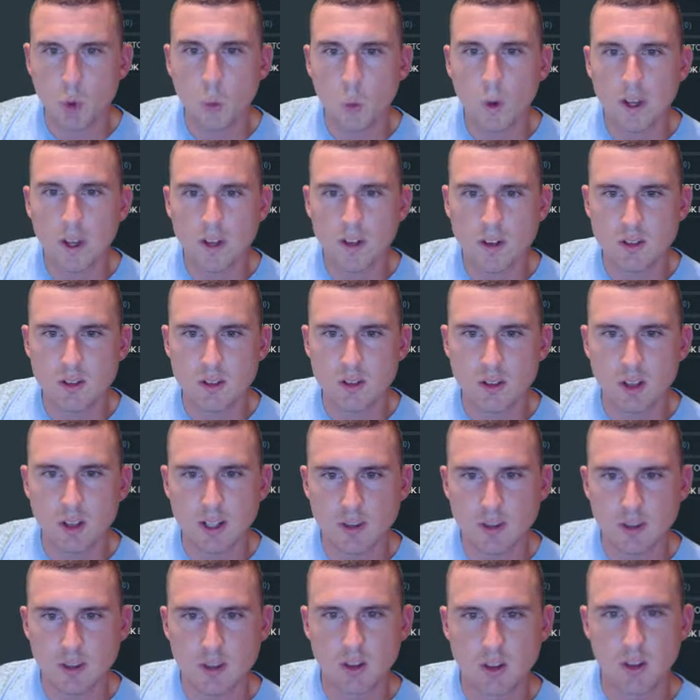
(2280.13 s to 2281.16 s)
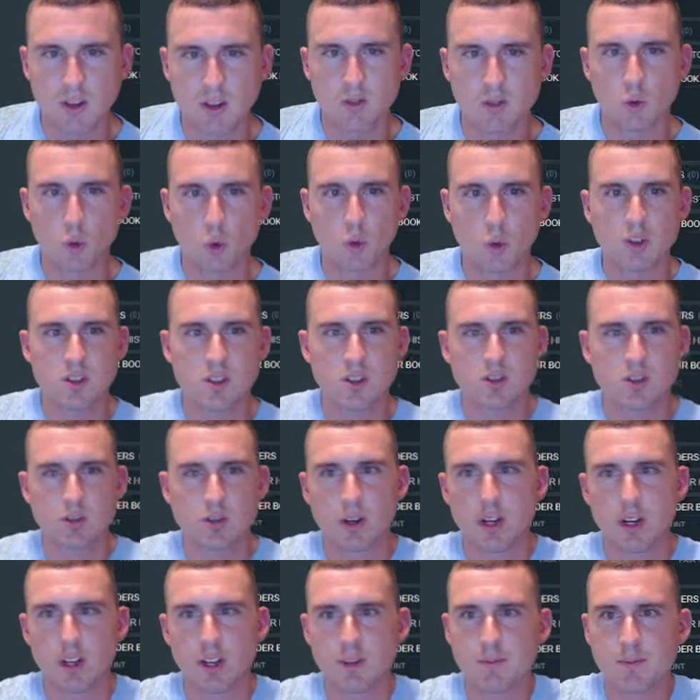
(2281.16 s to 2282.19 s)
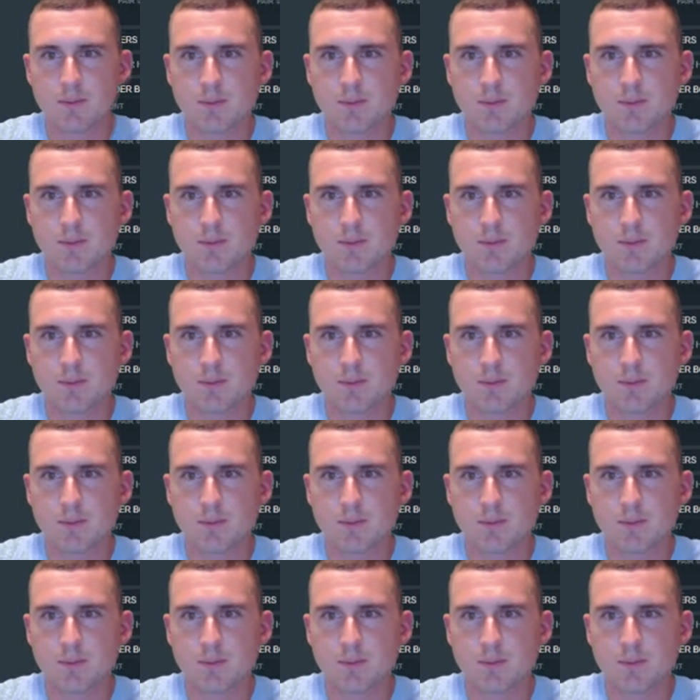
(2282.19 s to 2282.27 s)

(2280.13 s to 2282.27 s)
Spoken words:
weight to like the recent trading.